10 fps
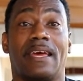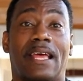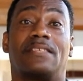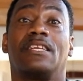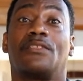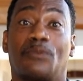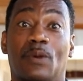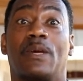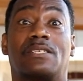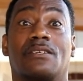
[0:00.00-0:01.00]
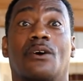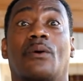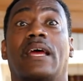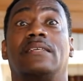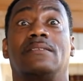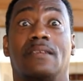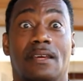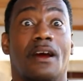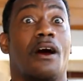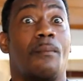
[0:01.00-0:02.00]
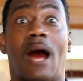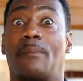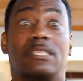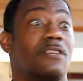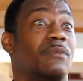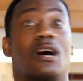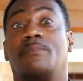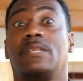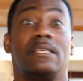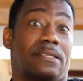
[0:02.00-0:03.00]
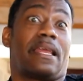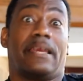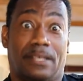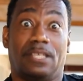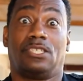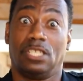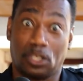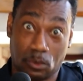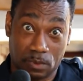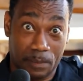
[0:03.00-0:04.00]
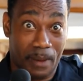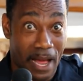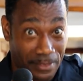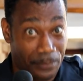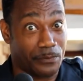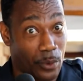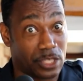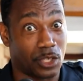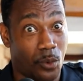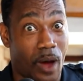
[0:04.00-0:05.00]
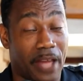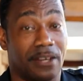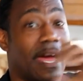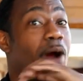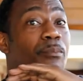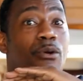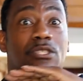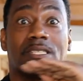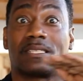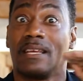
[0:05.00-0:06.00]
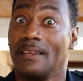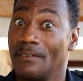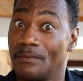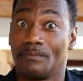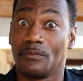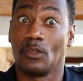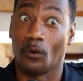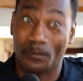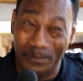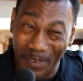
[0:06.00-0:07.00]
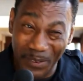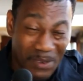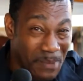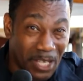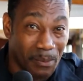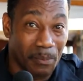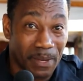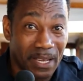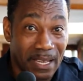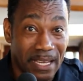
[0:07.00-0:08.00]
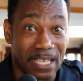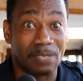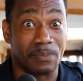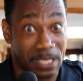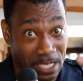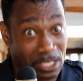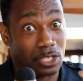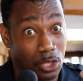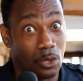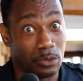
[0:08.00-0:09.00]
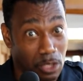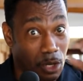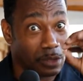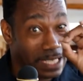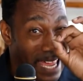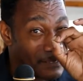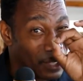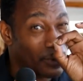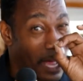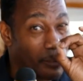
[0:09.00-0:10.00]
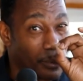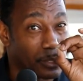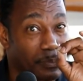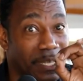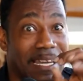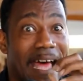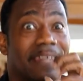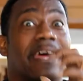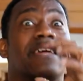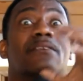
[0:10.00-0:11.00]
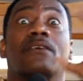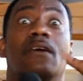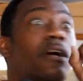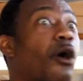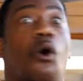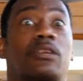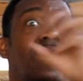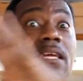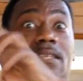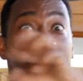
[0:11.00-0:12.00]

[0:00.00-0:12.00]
I did it 3 weeks ago, and her mom is giving me updates like, and she's, the voices are quieter, the outbursts is, you know, very minimum. But it's still, you know, she having a little outburst, but not like all day.